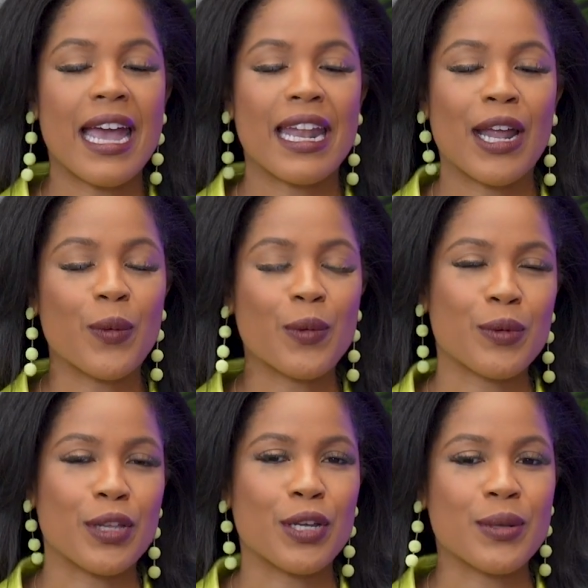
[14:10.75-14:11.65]
And I don't want to
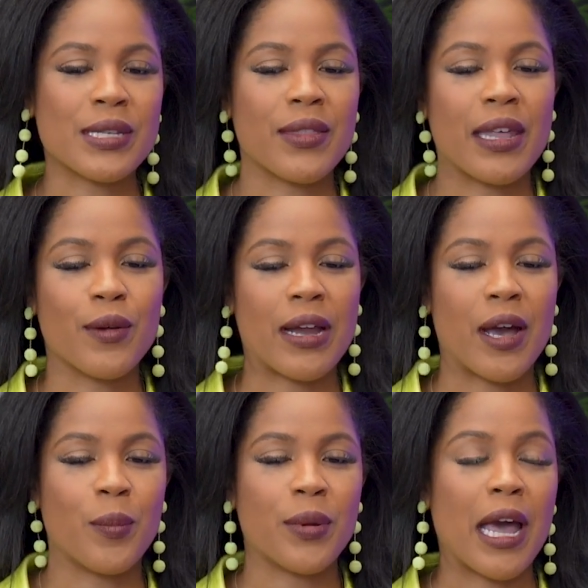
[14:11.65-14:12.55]
really go down that
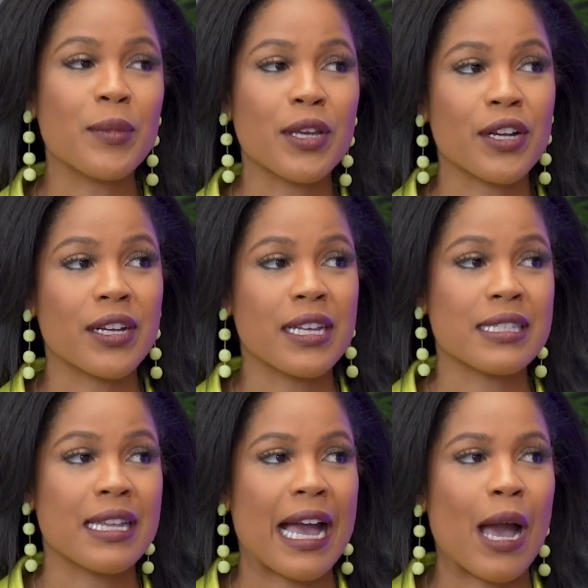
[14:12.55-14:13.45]
route, but I'm
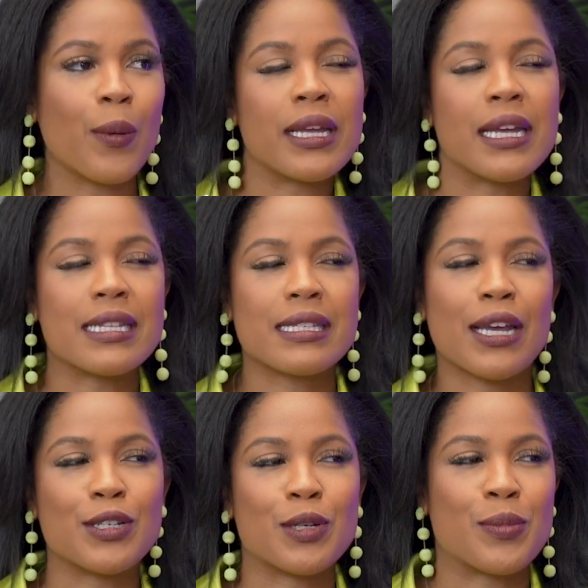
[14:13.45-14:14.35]
curious, I want to get
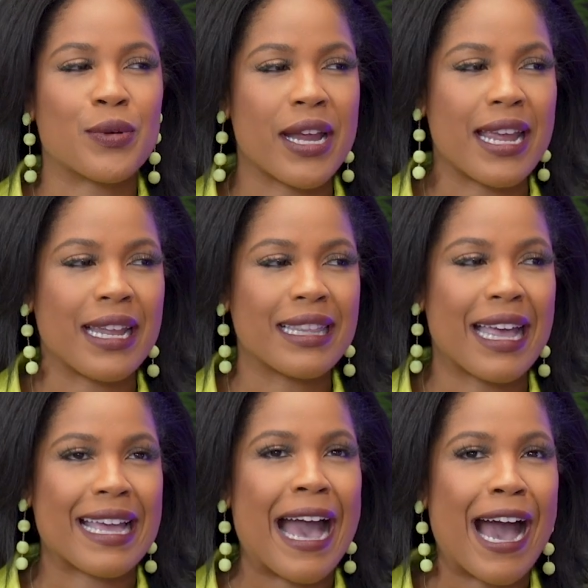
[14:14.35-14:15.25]
inside your brain.
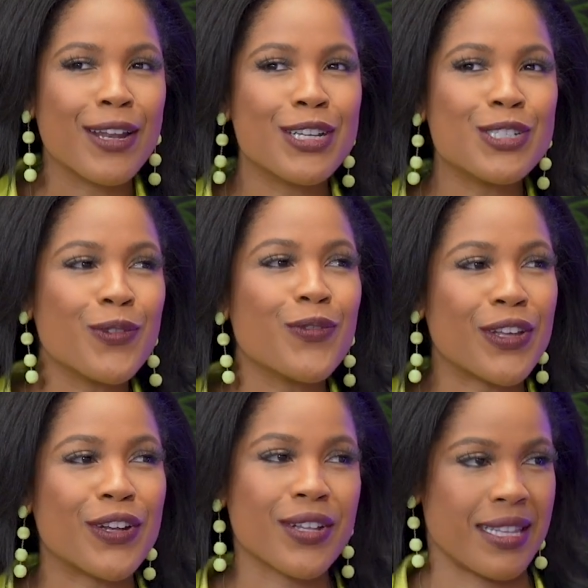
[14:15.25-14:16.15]
How did you
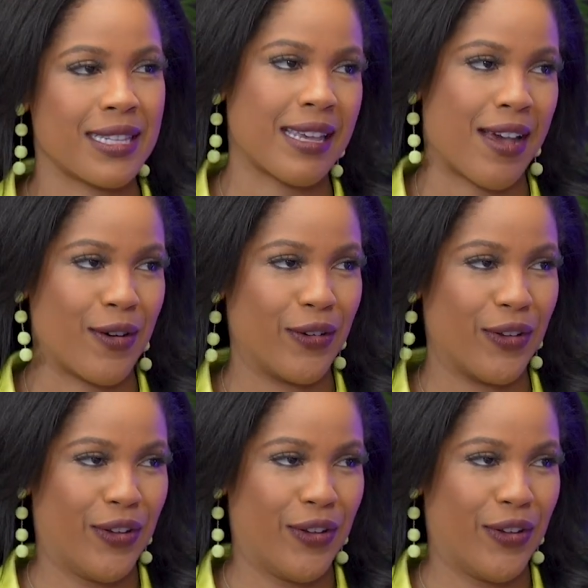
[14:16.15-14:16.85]
figure this out?